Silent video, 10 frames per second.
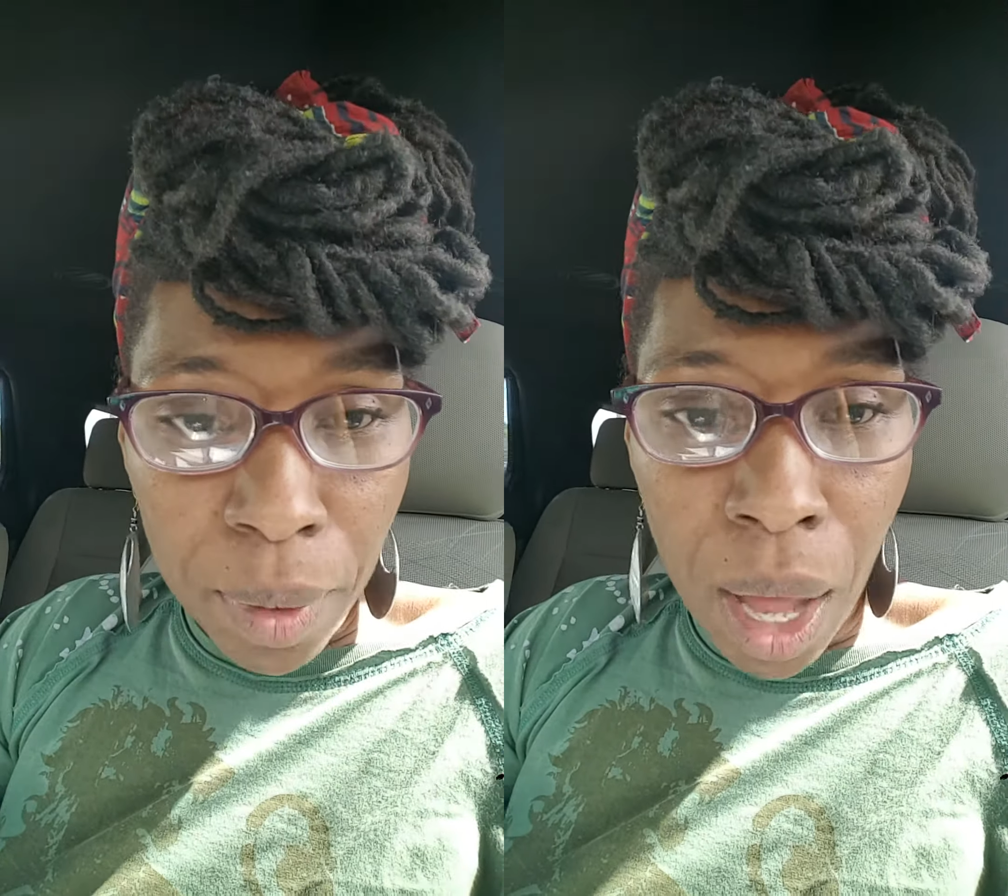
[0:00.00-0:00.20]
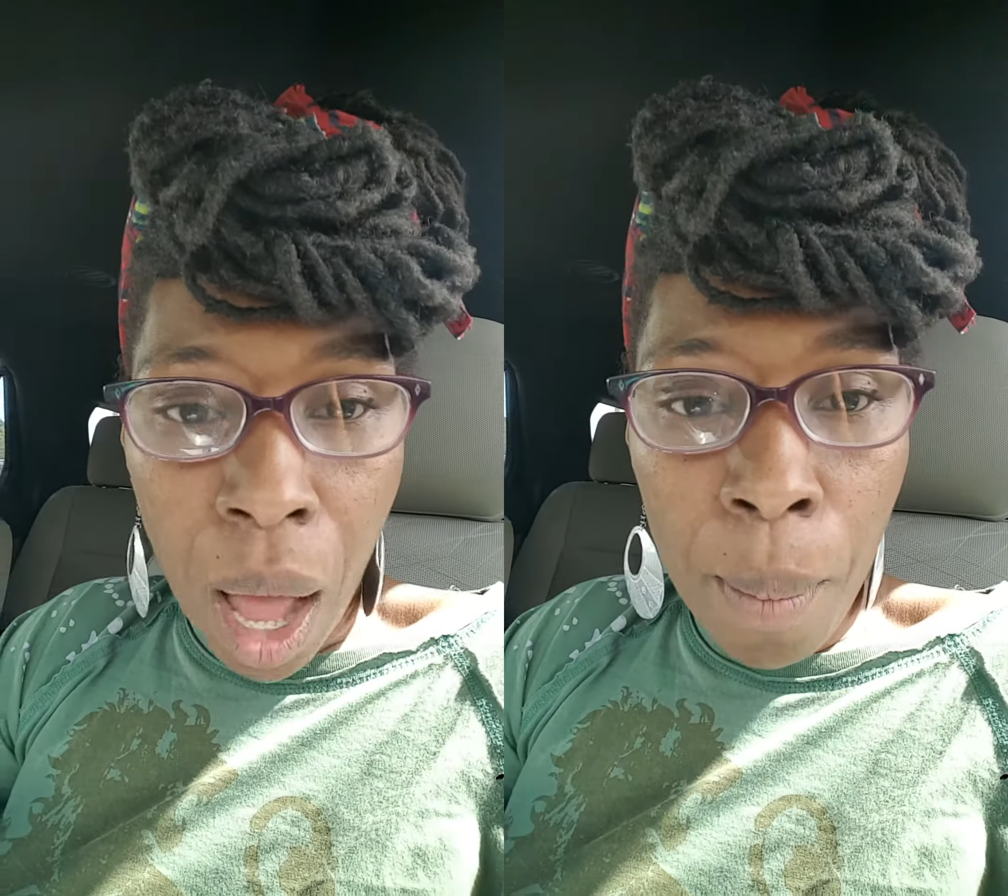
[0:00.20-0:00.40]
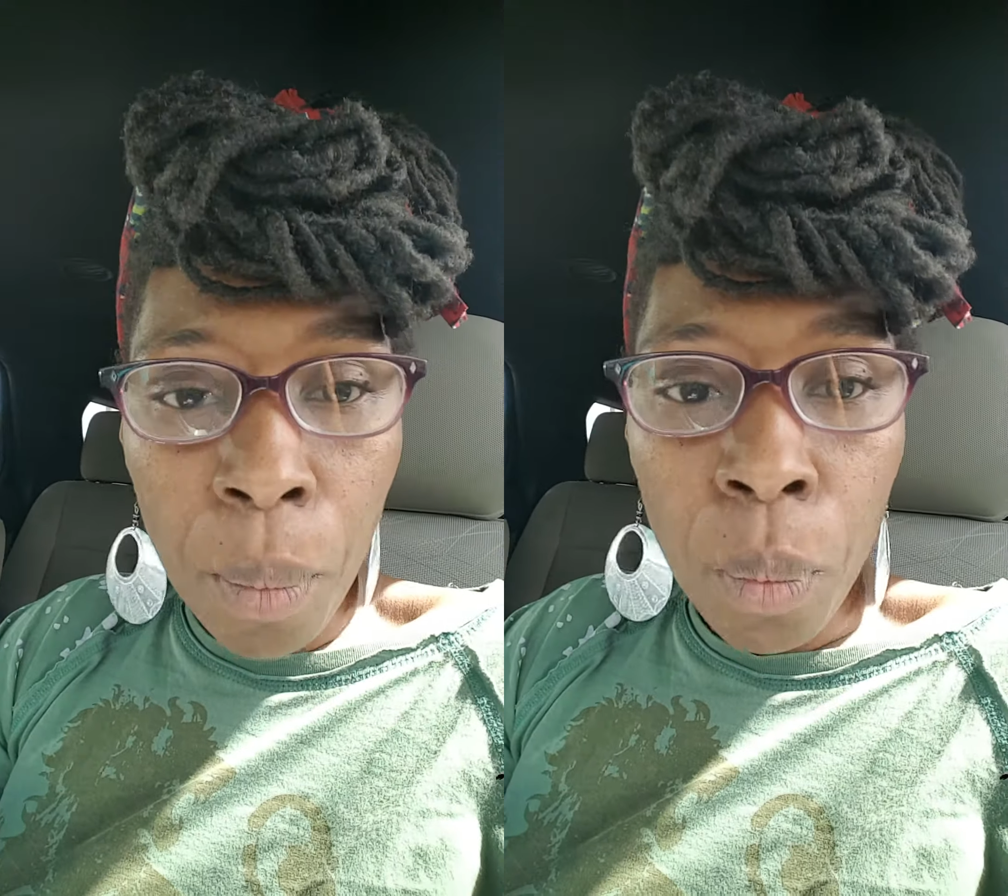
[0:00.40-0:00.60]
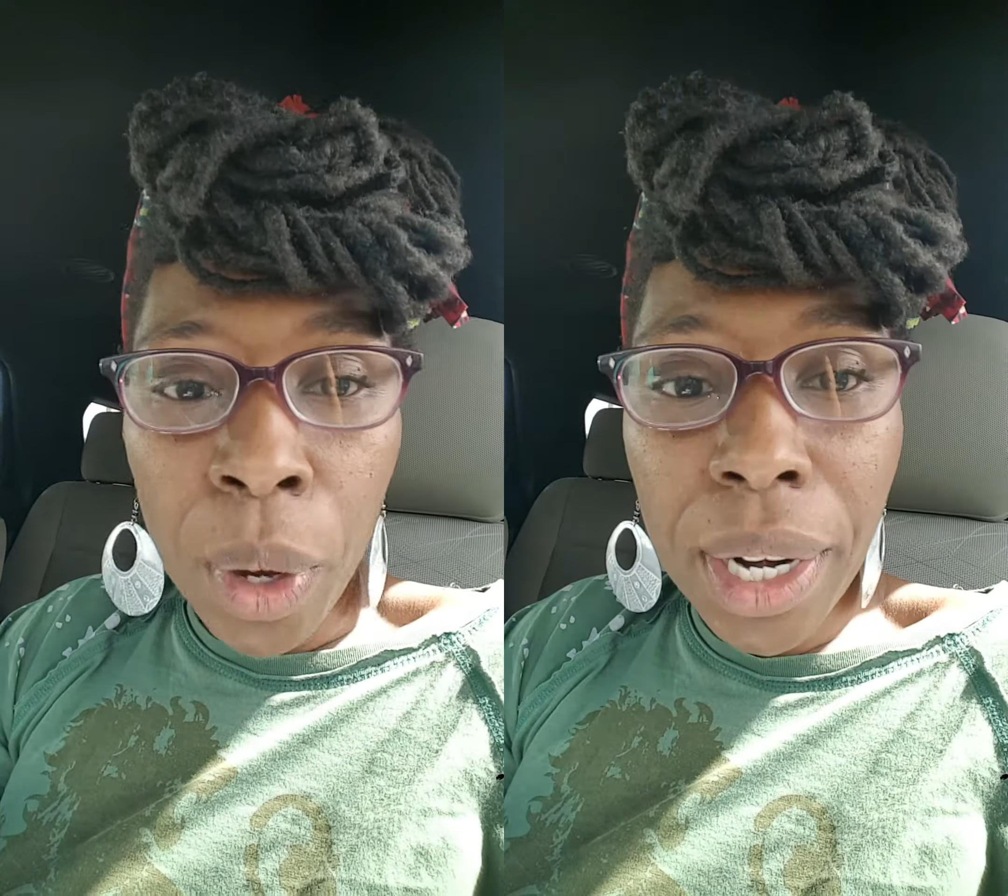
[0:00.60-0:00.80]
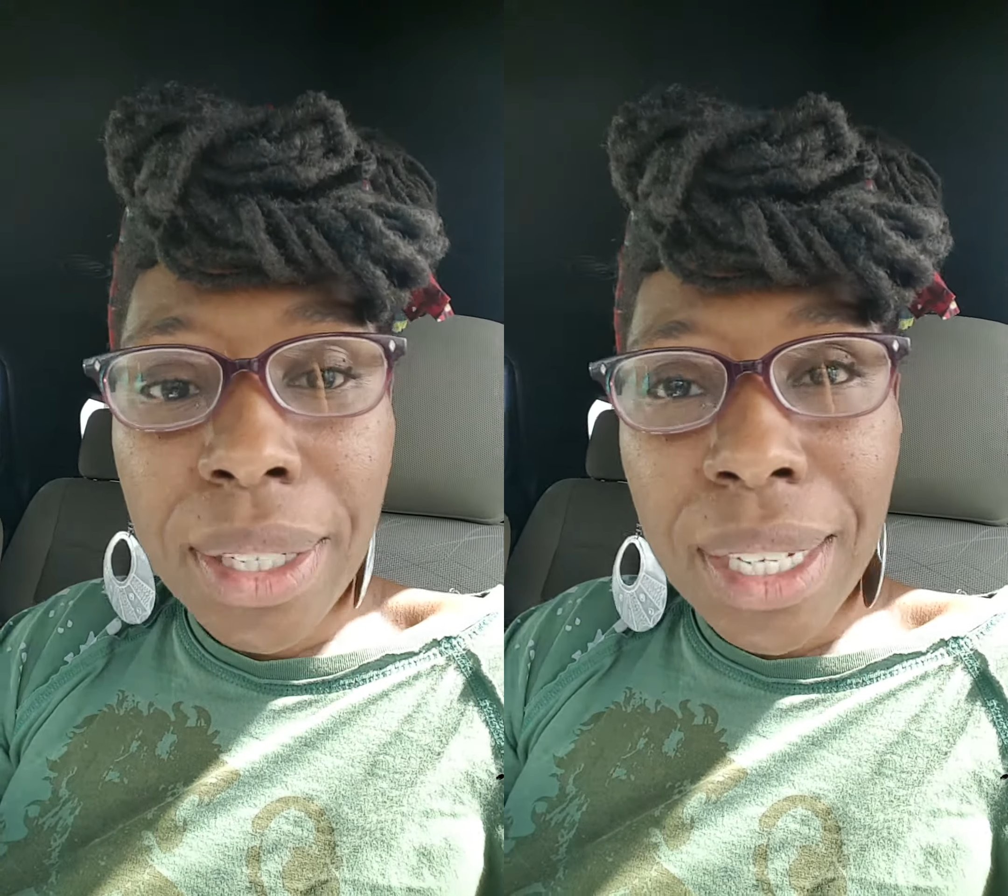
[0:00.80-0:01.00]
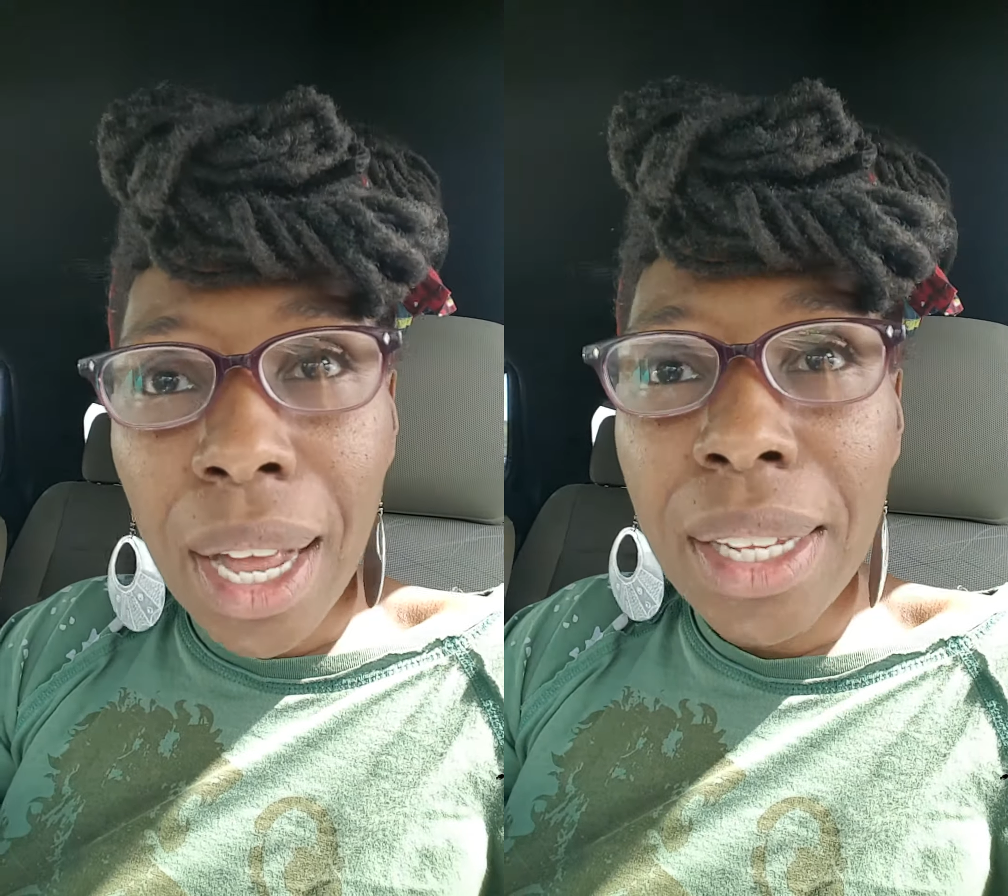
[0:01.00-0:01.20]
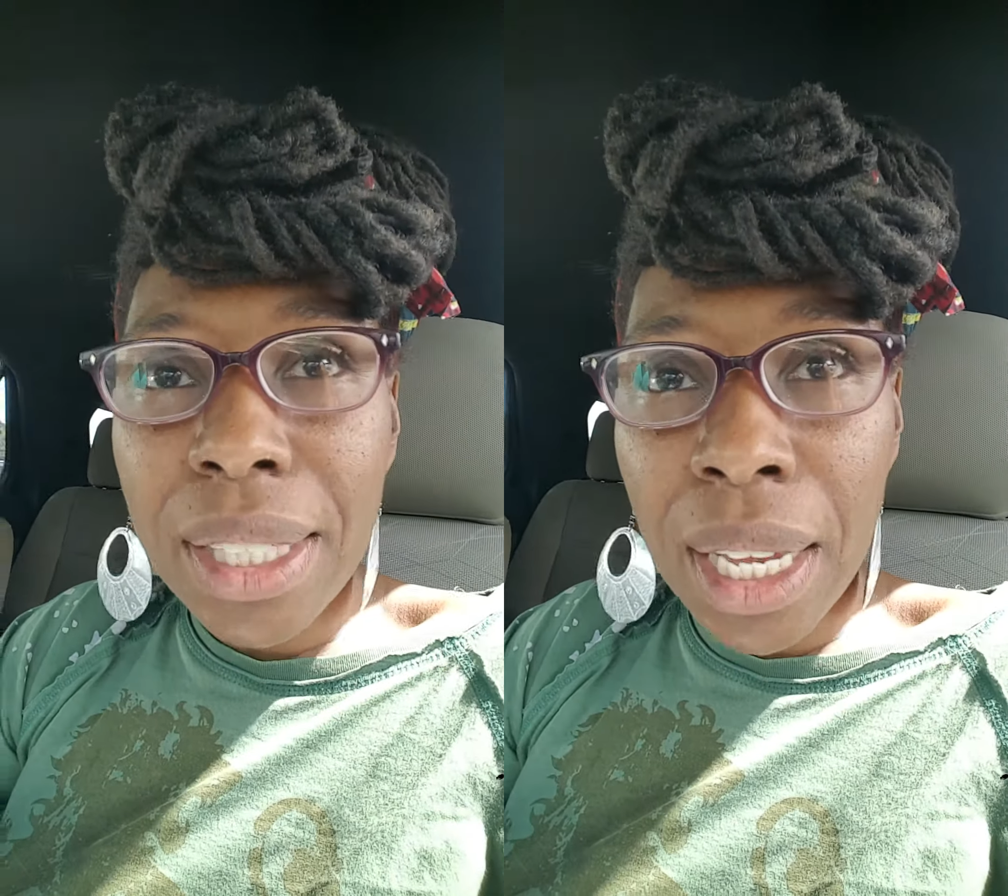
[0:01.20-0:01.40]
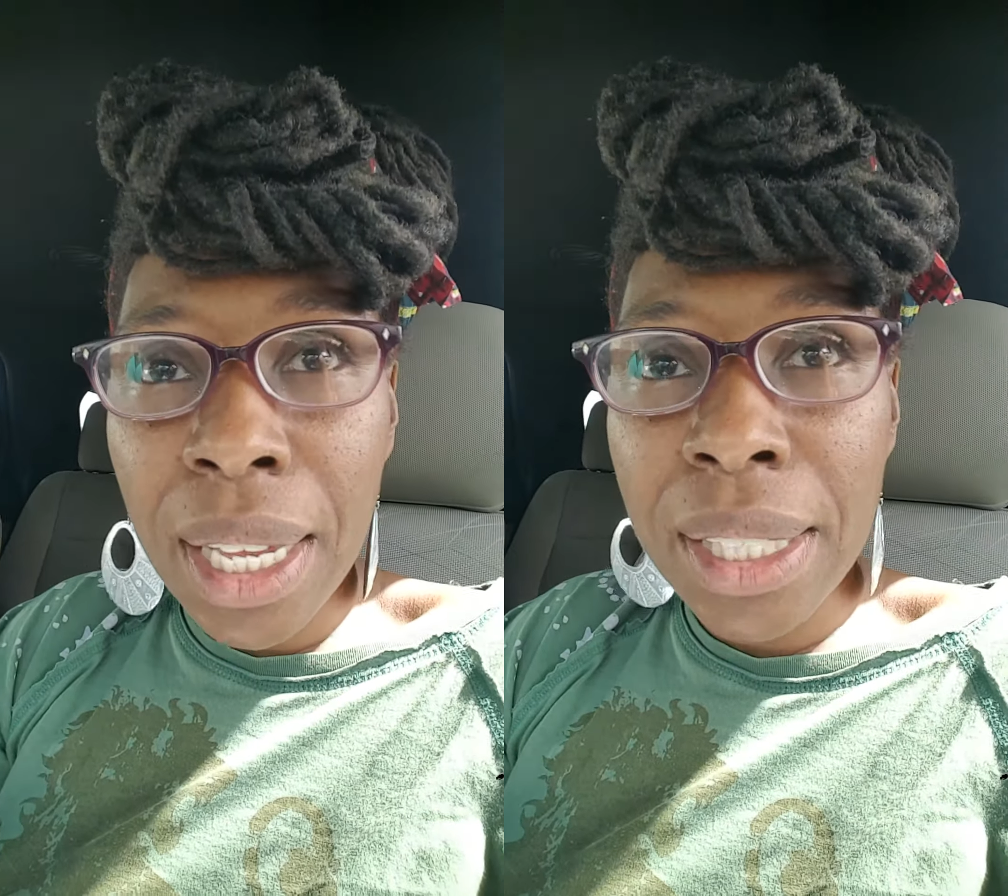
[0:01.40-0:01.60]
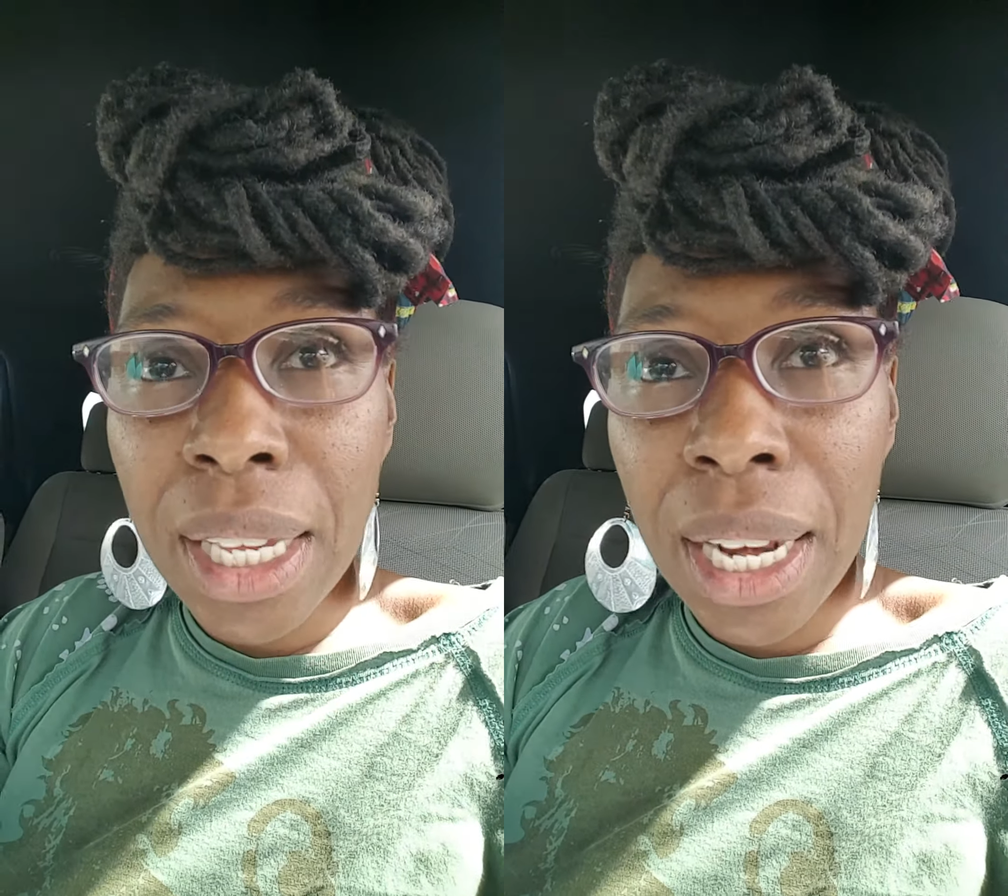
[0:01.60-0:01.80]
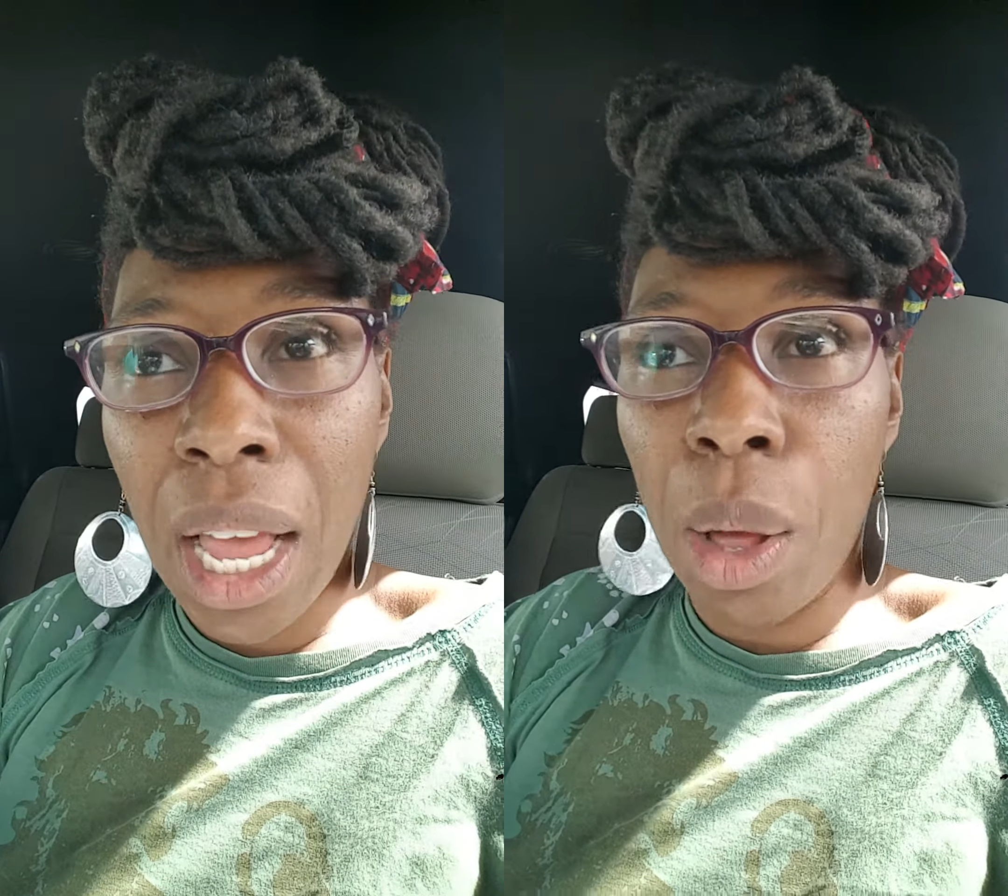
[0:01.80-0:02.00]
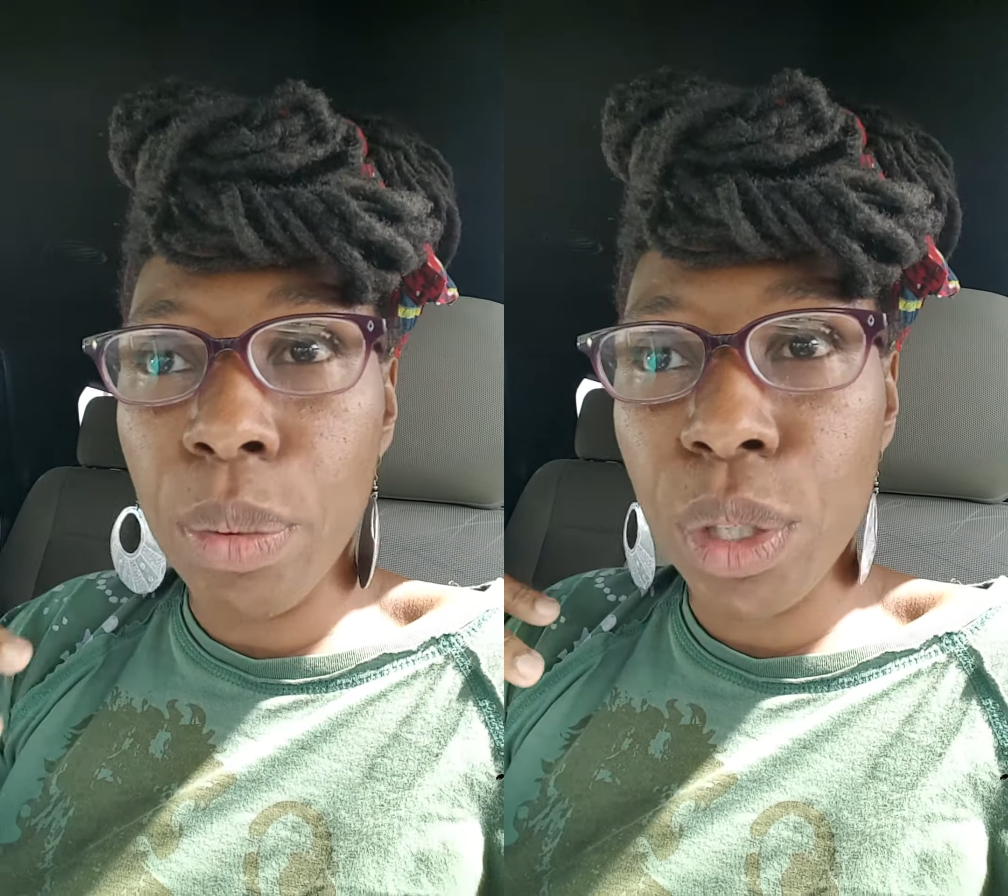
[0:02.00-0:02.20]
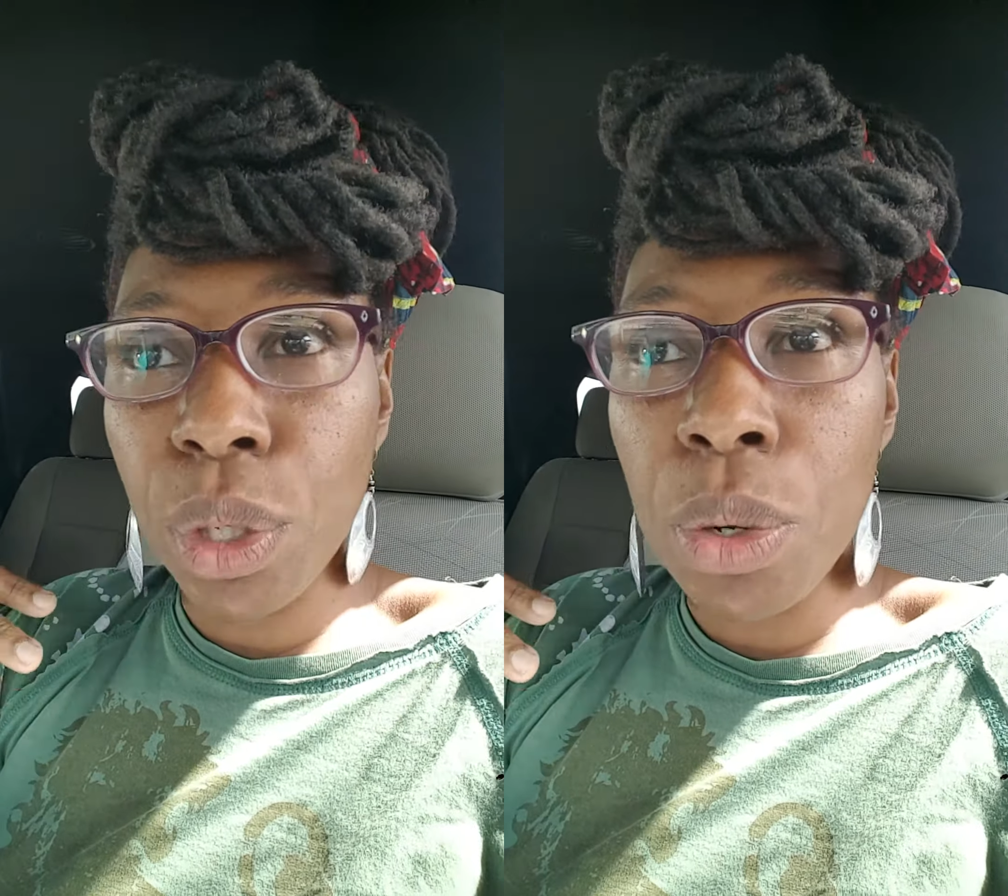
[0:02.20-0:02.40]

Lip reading: What it does is it helps